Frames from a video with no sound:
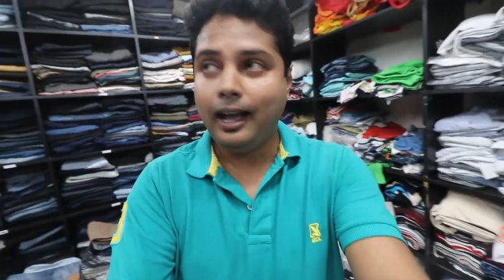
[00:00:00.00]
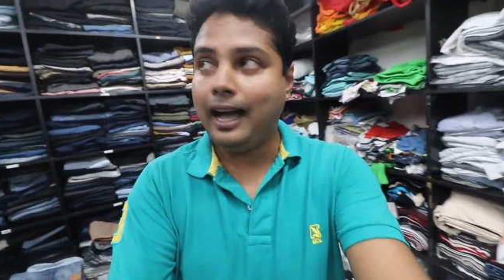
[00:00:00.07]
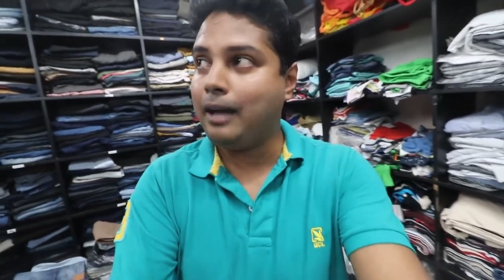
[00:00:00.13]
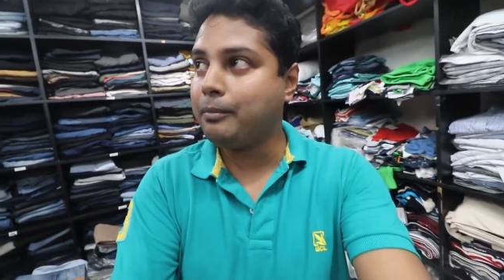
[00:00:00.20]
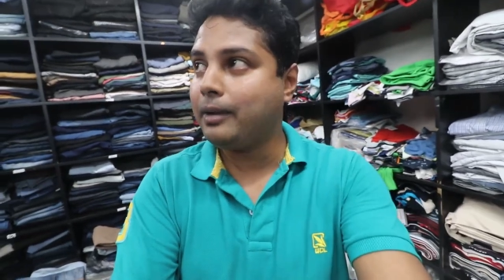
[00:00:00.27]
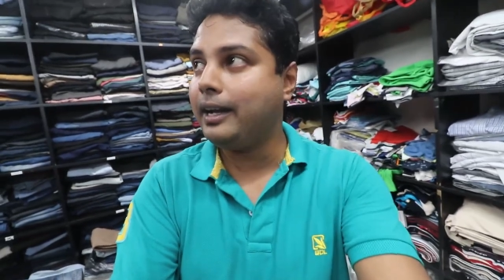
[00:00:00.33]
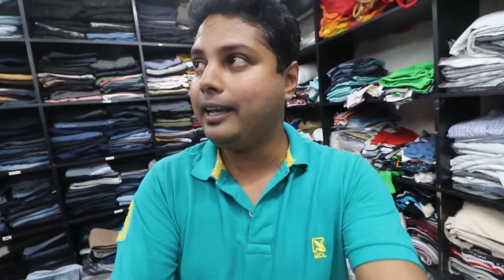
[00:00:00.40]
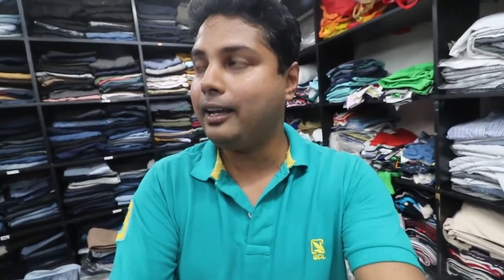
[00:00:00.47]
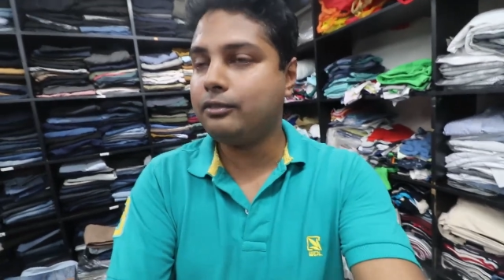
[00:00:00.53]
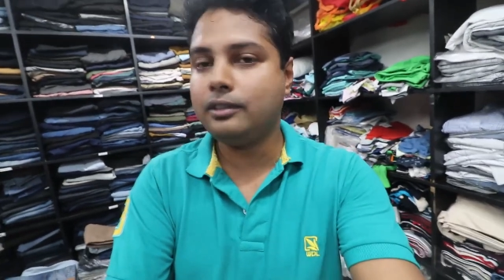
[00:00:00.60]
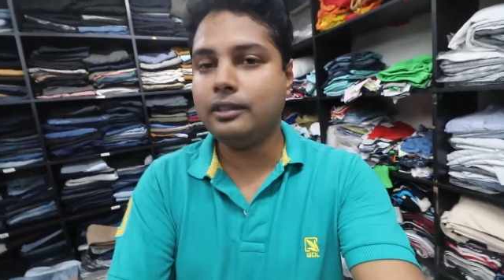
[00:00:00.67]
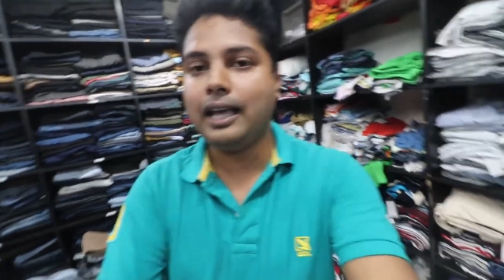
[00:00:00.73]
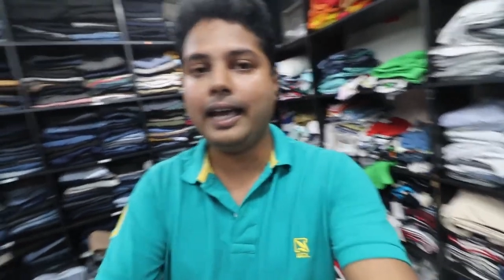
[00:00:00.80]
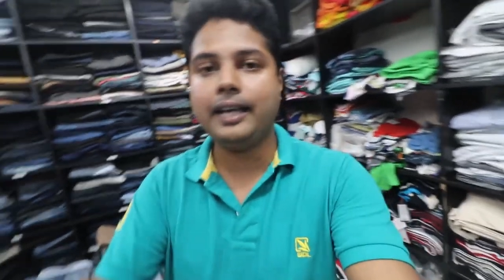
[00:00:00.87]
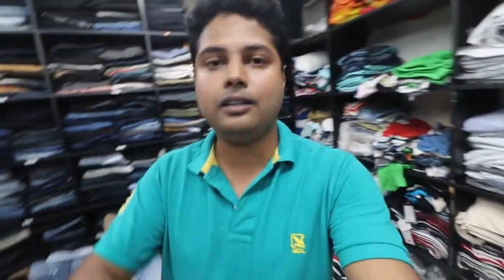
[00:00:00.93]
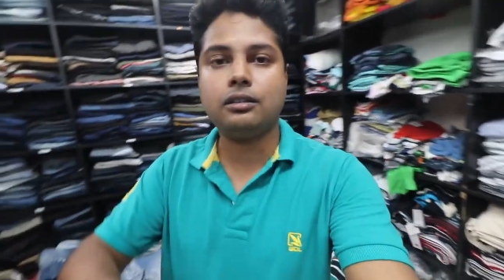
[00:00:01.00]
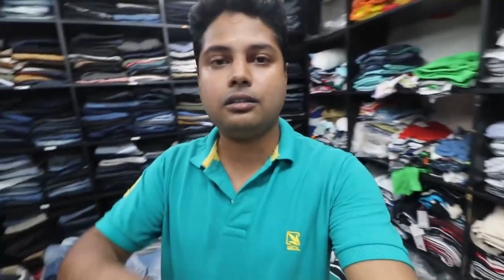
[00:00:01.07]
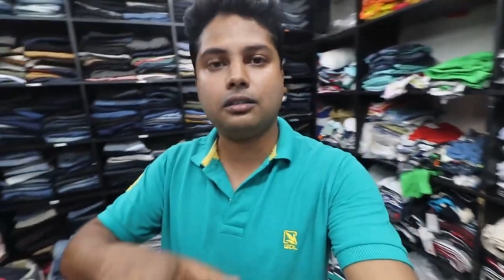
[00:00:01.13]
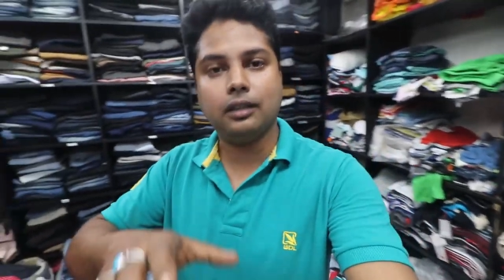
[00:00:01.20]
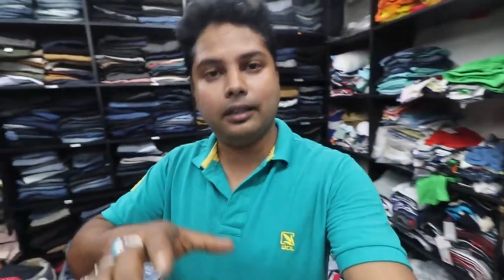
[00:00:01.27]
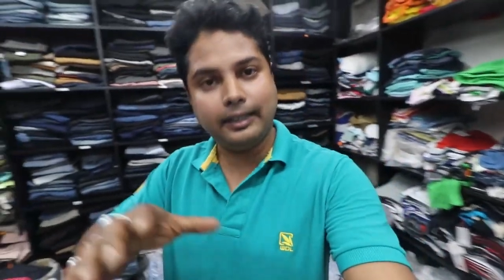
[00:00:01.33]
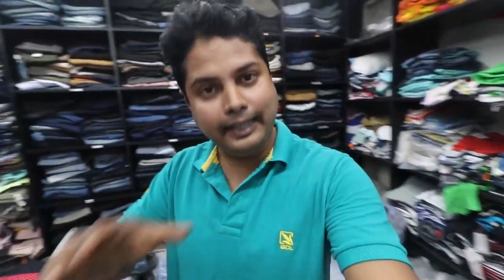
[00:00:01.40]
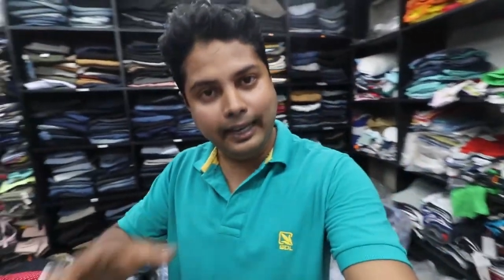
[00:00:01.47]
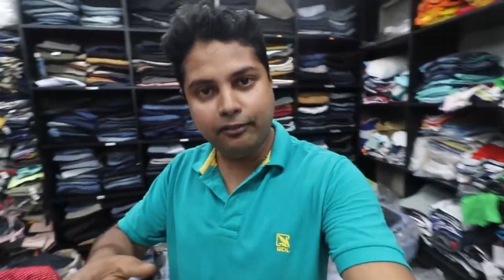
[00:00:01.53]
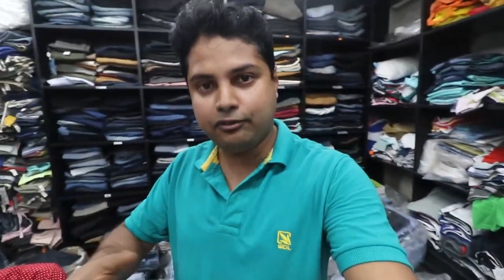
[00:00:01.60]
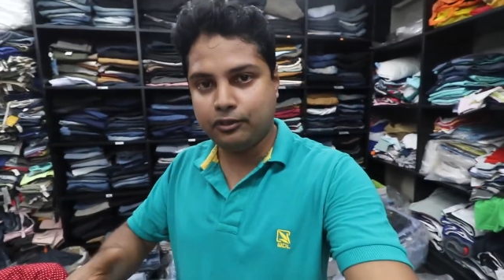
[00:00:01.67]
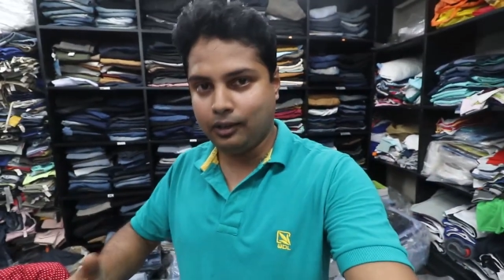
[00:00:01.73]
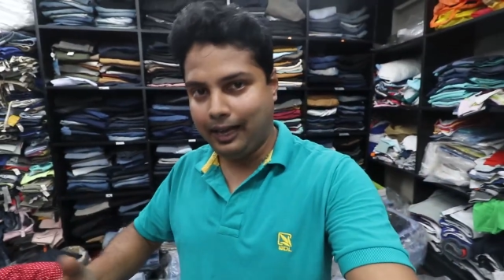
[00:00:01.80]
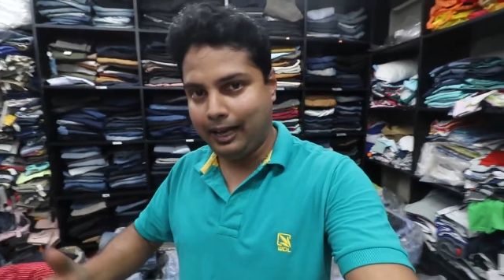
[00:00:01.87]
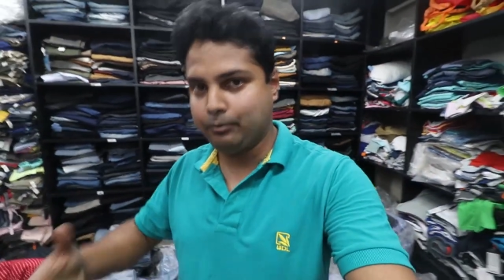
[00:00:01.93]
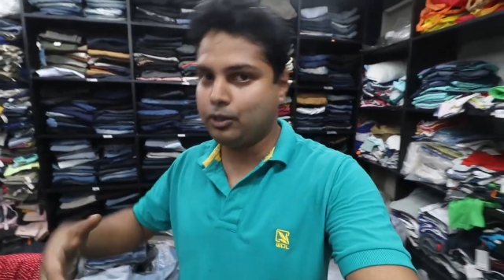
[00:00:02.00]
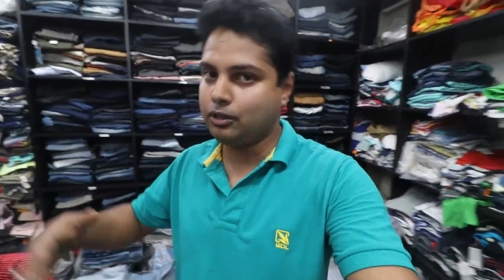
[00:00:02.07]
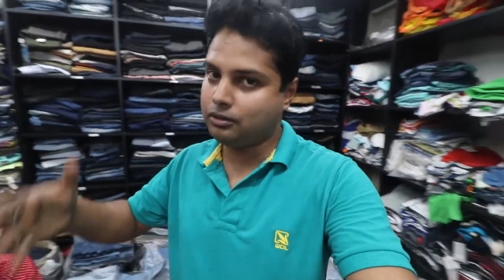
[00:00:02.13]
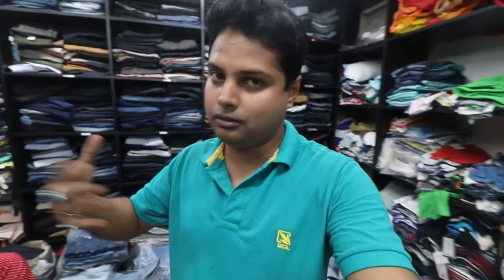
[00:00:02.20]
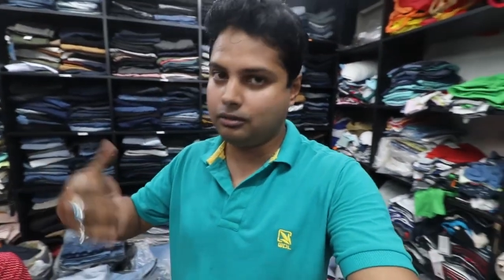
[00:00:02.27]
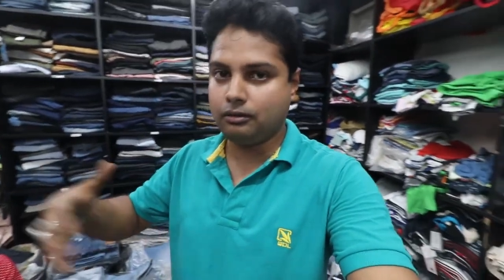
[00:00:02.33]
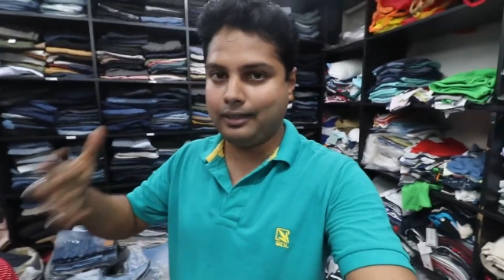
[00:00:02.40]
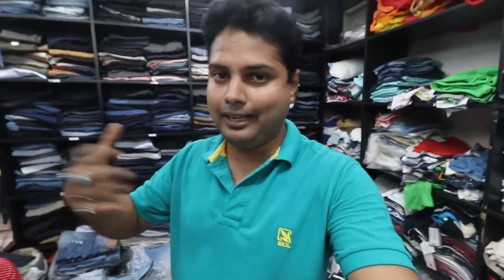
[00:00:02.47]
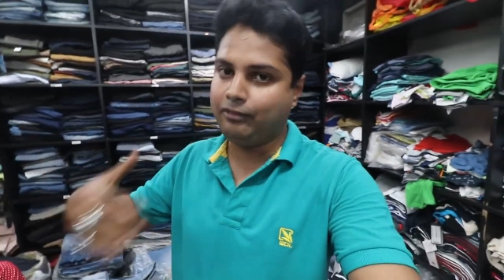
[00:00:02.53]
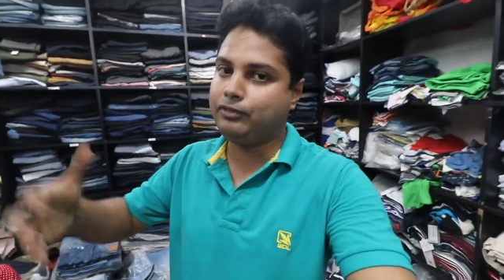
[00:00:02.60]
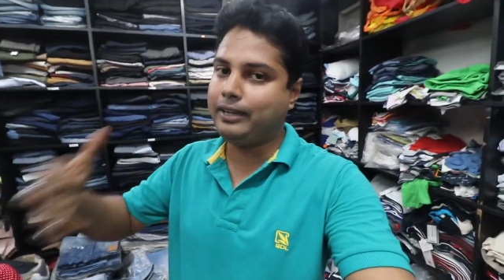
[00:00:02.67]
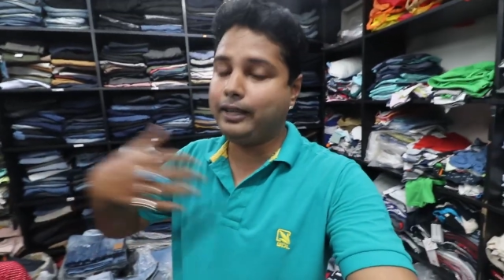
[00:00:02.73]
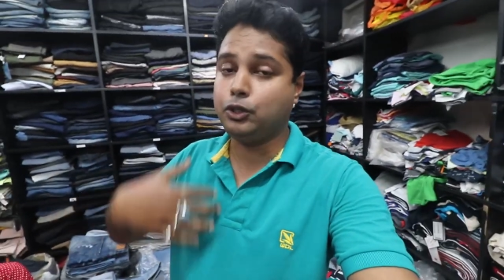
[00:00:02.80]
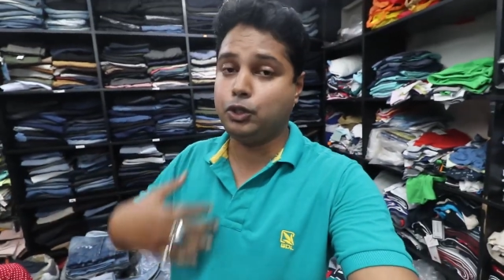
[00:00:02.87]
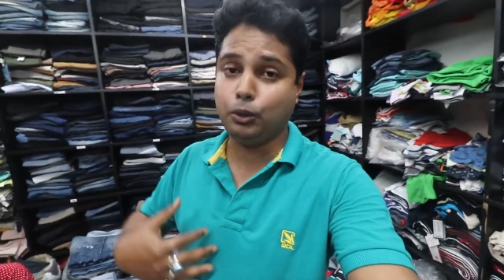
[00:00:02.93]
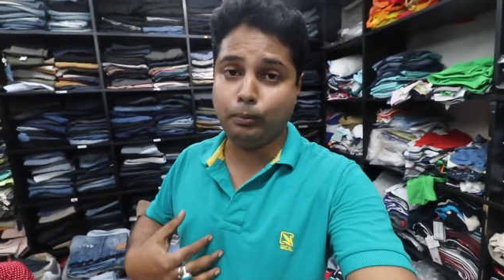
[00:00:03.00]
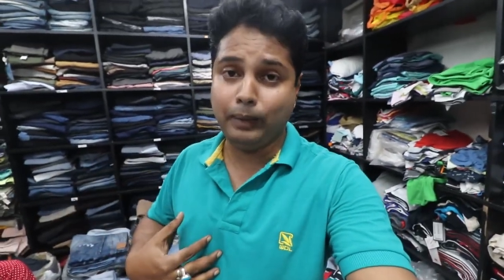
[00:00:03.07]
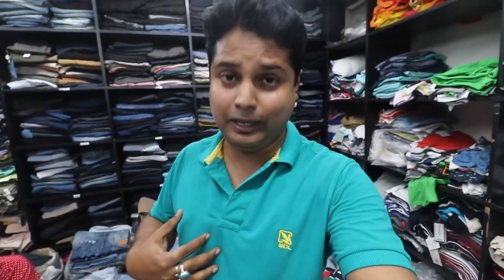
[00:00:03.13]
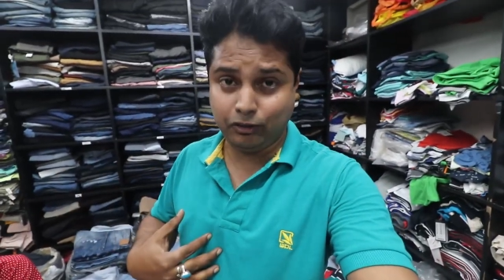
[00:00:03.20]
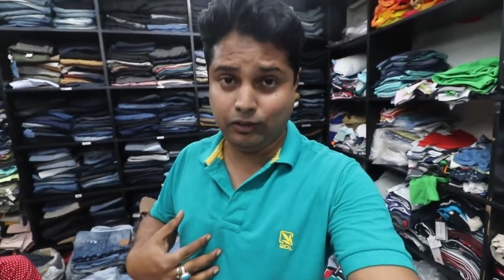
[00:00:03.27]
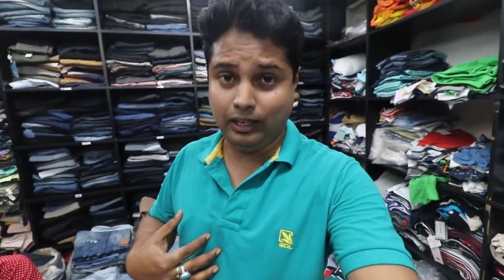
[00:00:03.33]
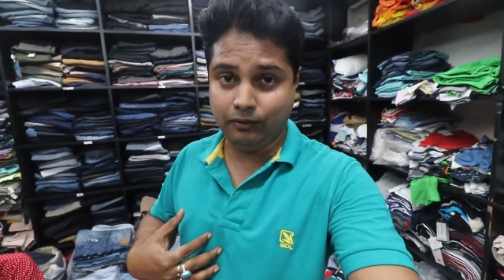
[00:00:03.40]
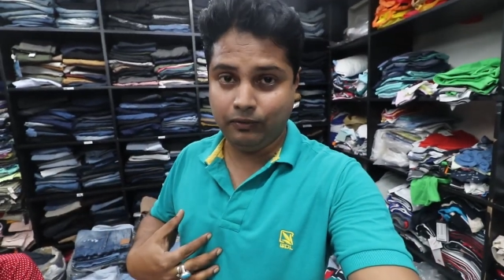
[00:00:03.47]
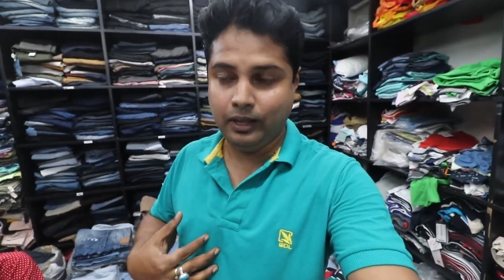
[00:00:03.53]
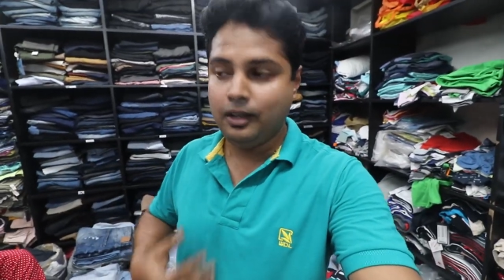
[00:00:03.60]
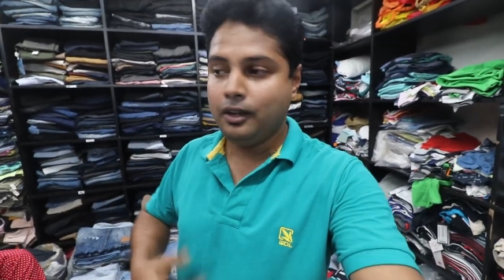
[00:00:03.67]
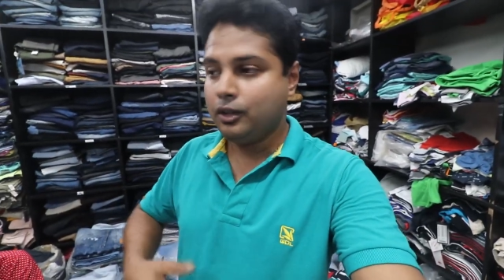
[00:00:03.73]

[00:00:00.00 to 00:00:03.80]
I'm getting a nice uh, gift. I'm just gifting to myself.